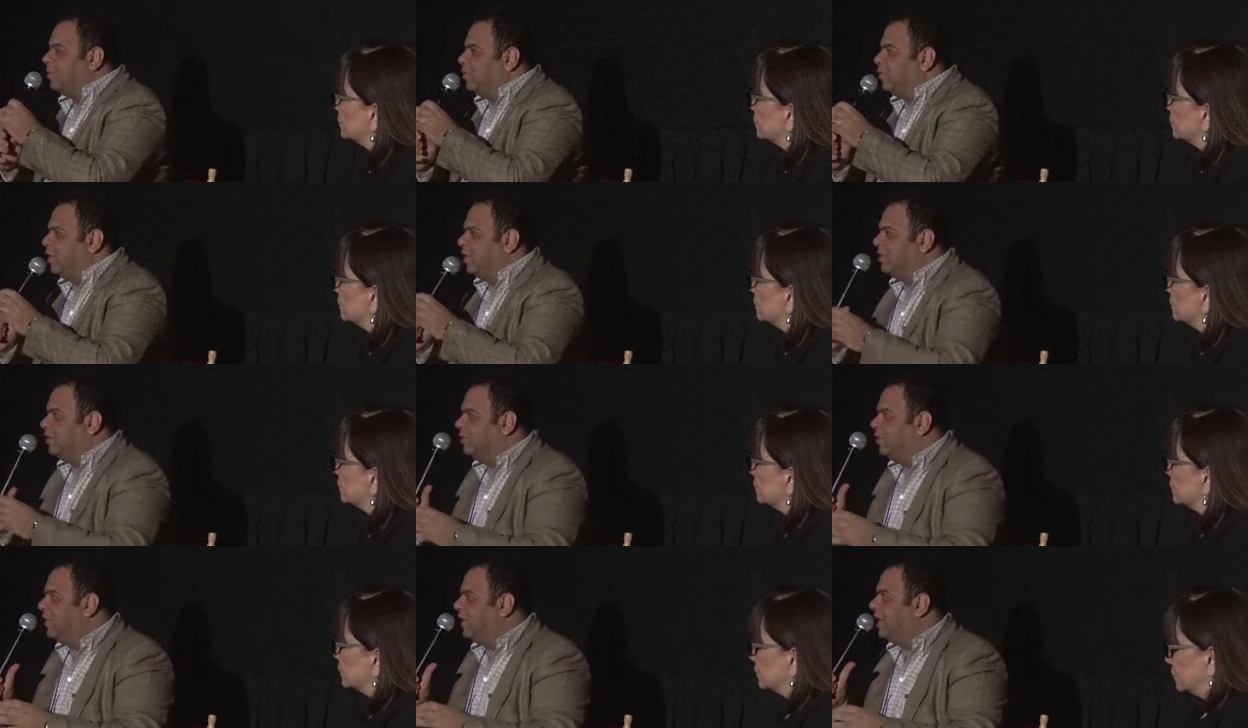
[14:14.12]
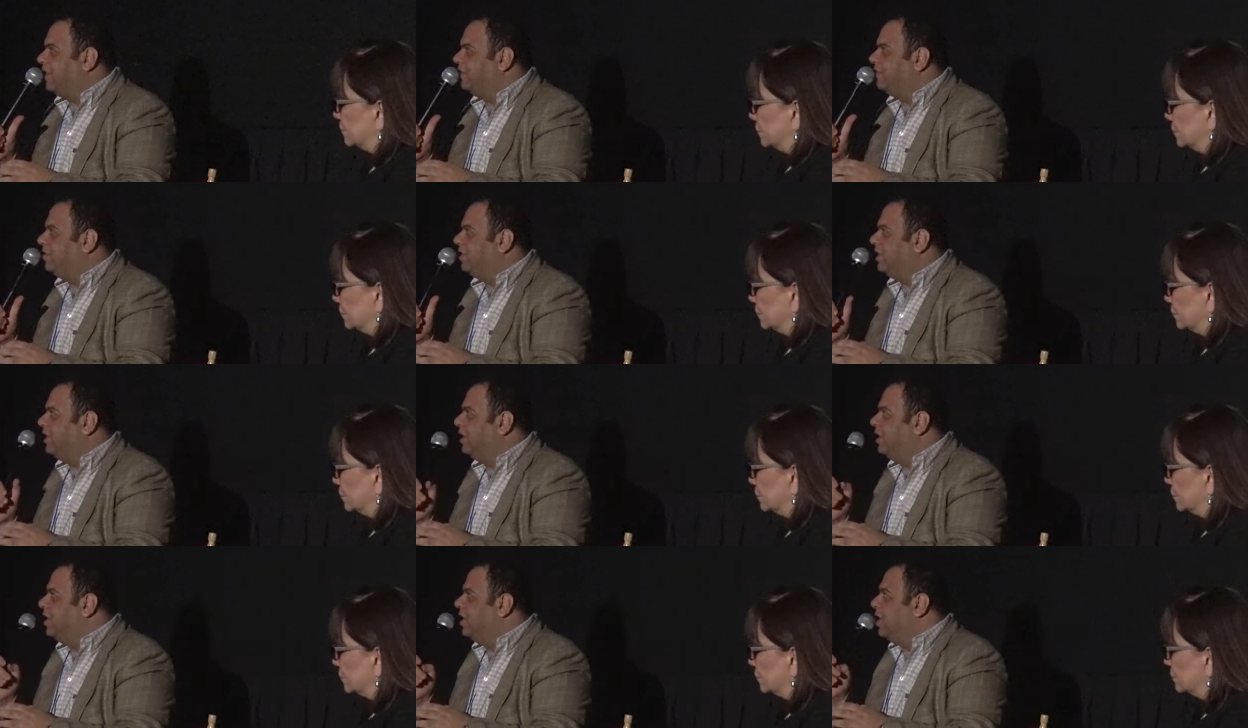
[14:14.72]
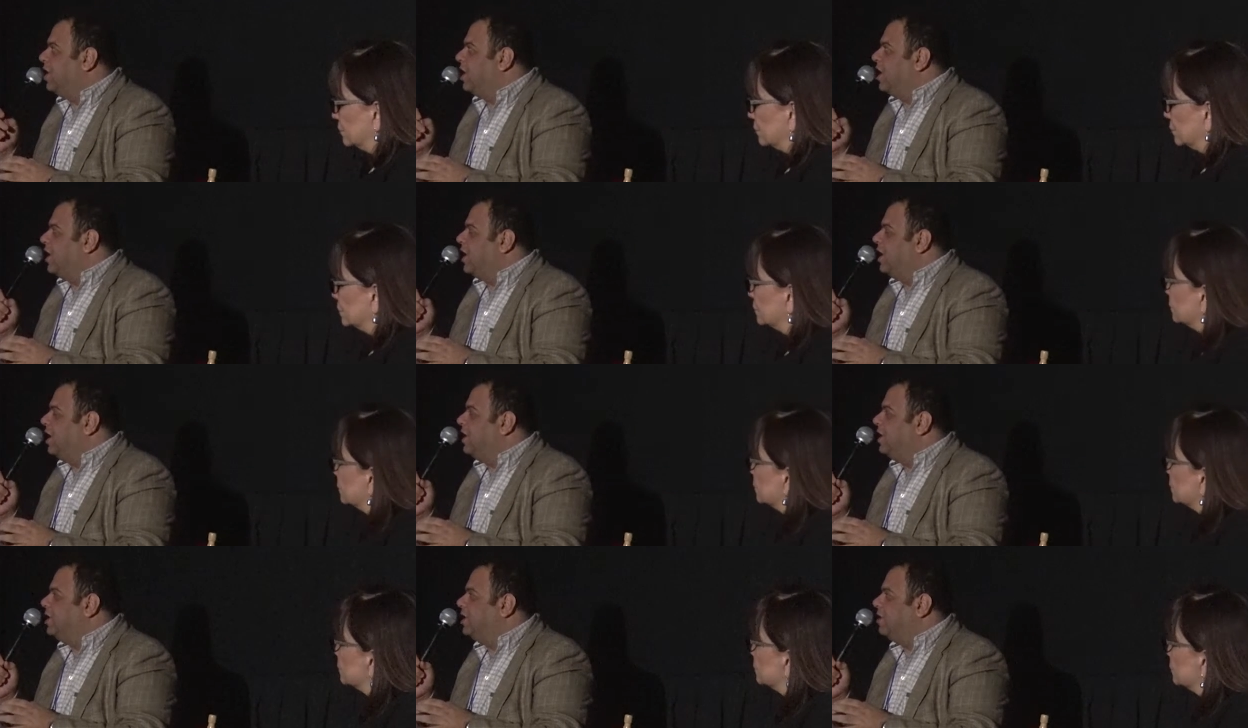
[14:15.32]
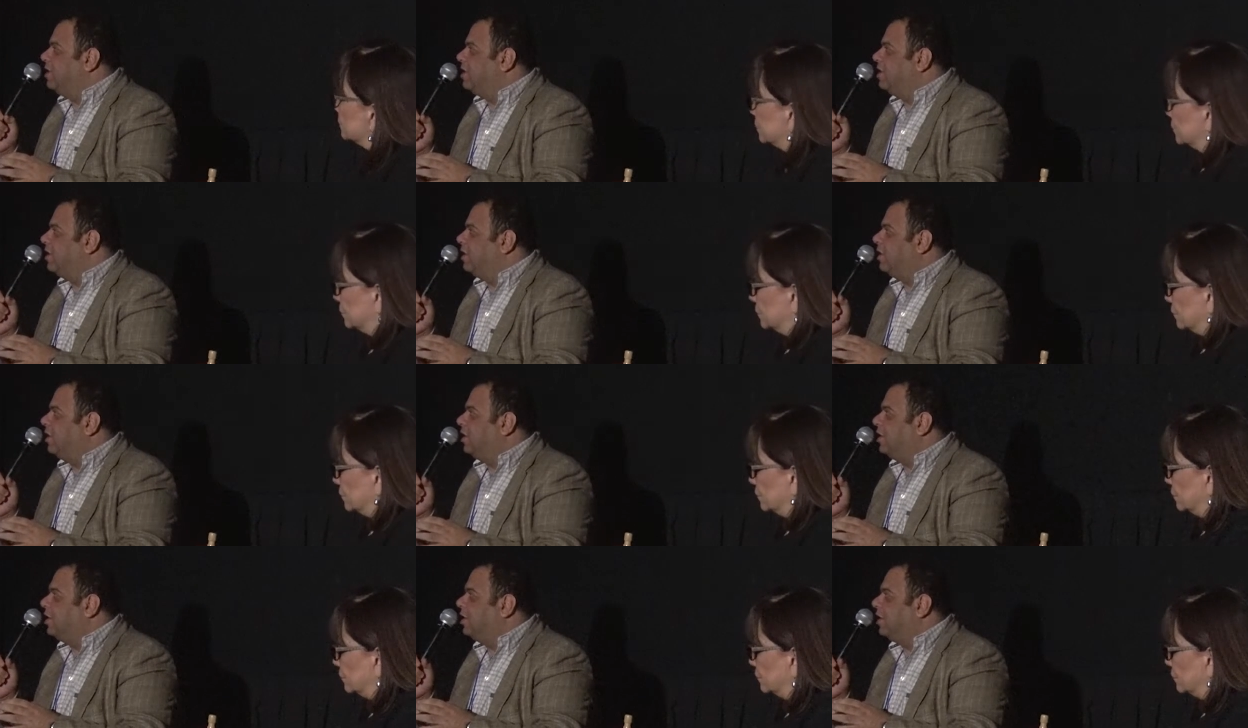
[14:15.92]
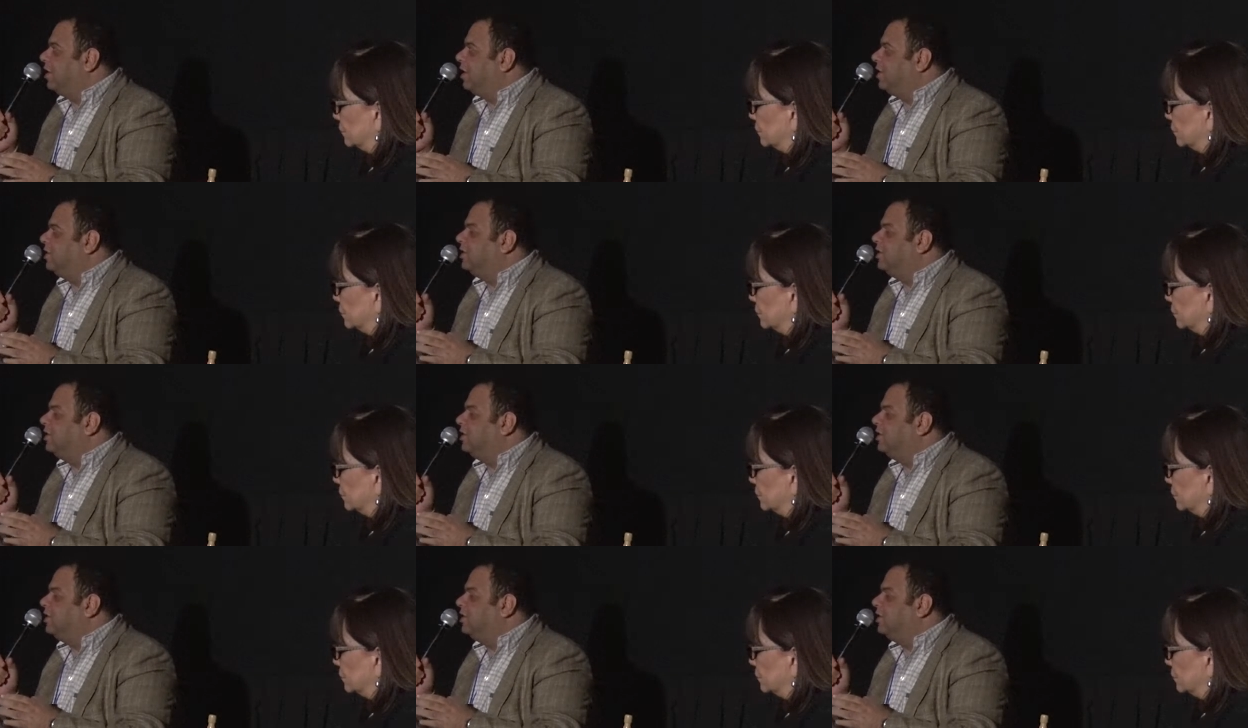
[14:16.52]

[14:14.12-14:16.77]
Speaker 1: what you can see in uh,